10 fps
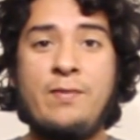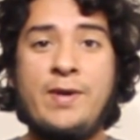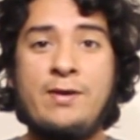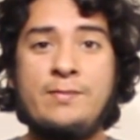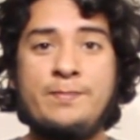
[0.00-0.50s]

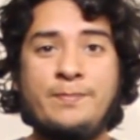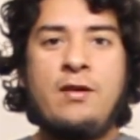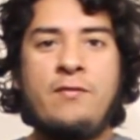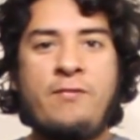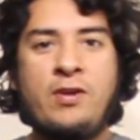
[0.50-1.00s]
about.
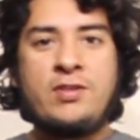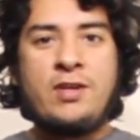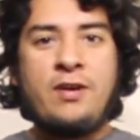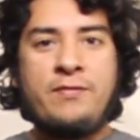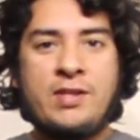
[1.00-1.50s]
First
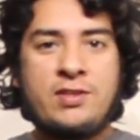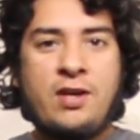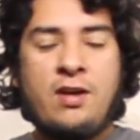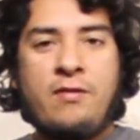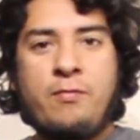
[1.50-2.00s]
off, let's
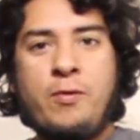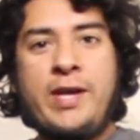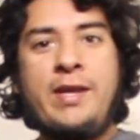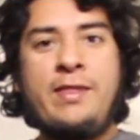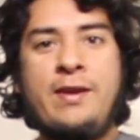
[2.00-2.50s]
start off
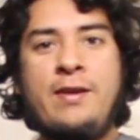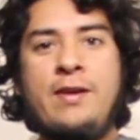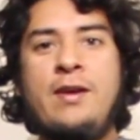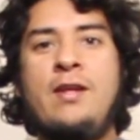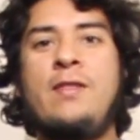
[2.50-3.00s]
with
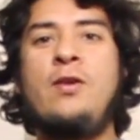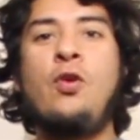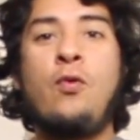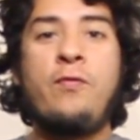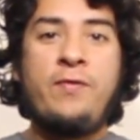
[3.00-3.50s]
the
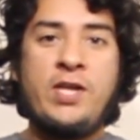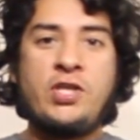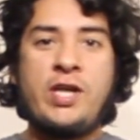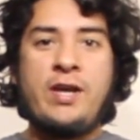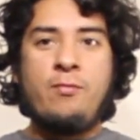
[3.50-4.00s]
new
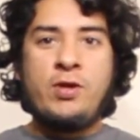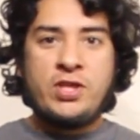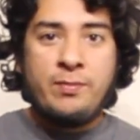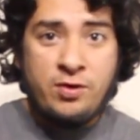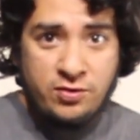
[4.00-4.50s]
fisheye, which
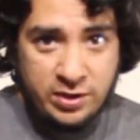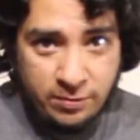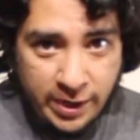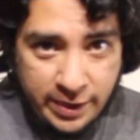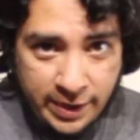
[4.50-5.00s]
I'm using
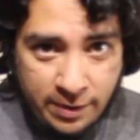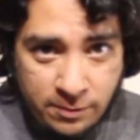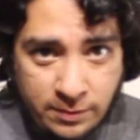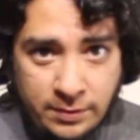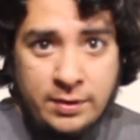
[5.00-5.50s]
right
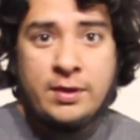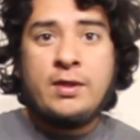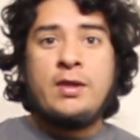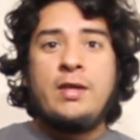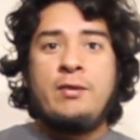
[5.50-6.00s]
now,
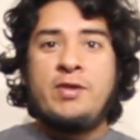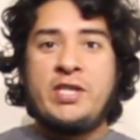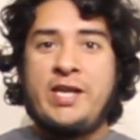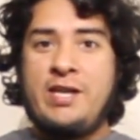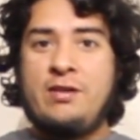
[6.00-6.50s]
which
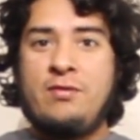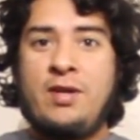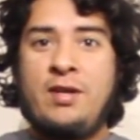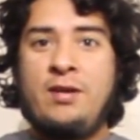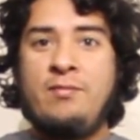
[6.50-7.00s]
I can't,
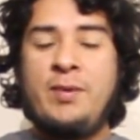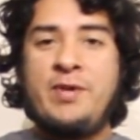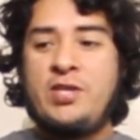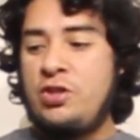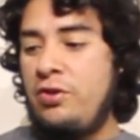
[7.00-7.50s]
let me
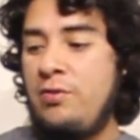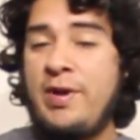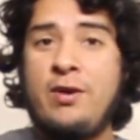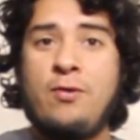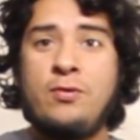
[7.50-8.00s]
show you
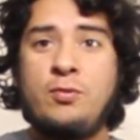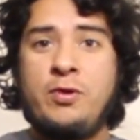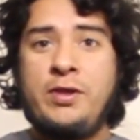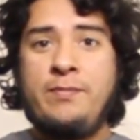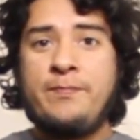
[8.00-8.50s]
my old
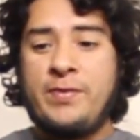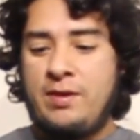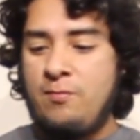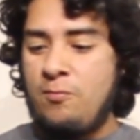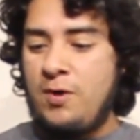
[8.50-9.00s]
one
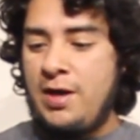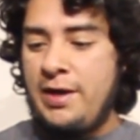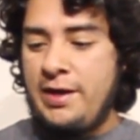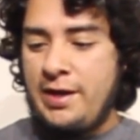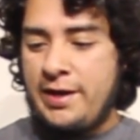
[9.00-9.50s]
and
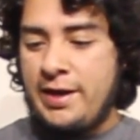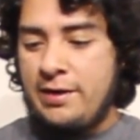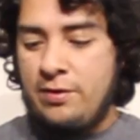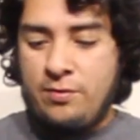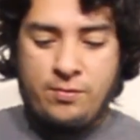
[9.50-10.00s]
why I got
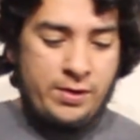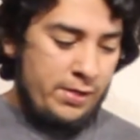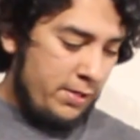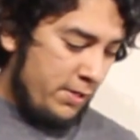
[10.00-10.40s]
a new one.